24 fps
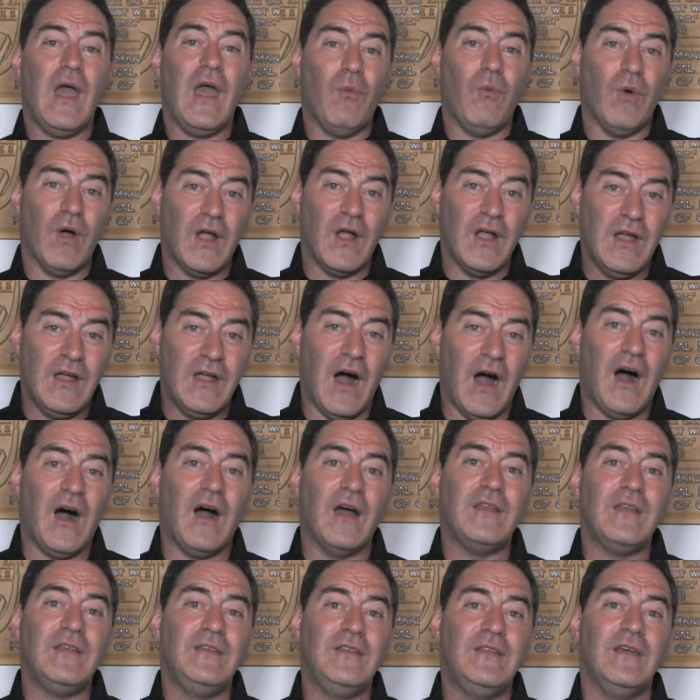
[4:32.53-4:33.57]
and what
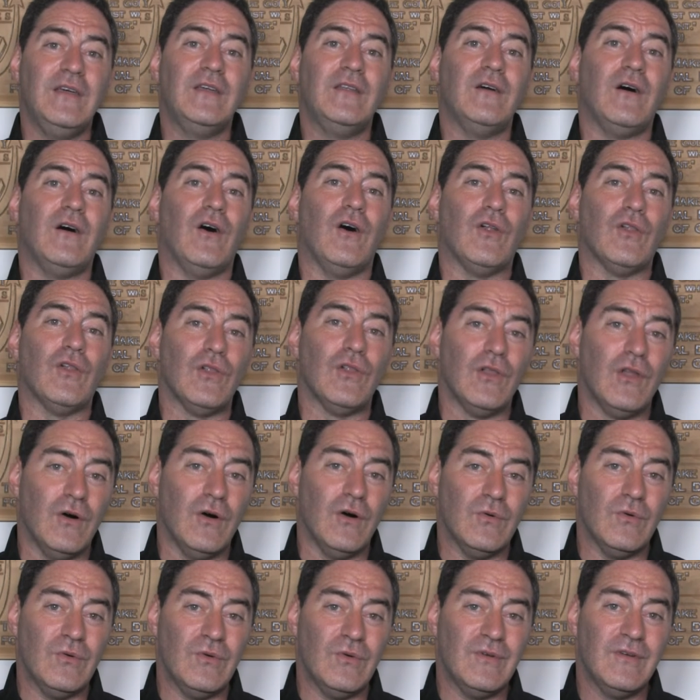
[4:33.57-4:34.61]
God did
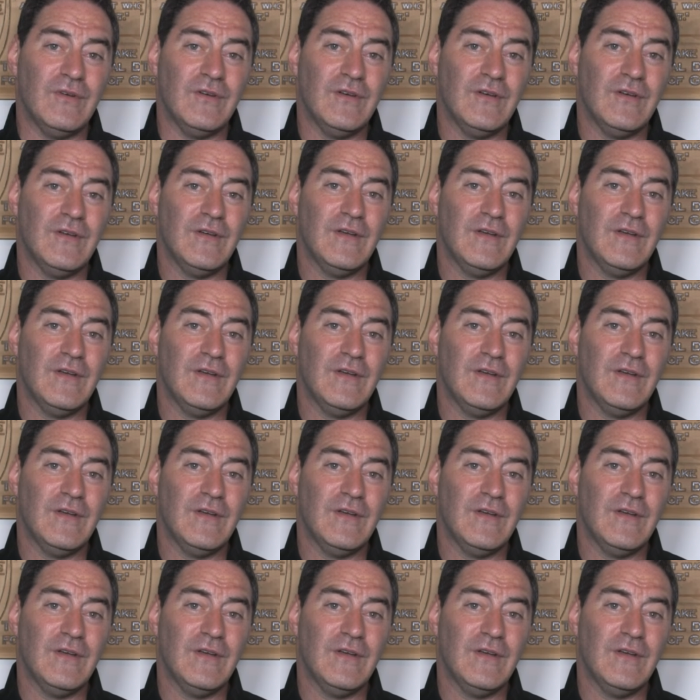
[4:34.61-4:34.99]
alone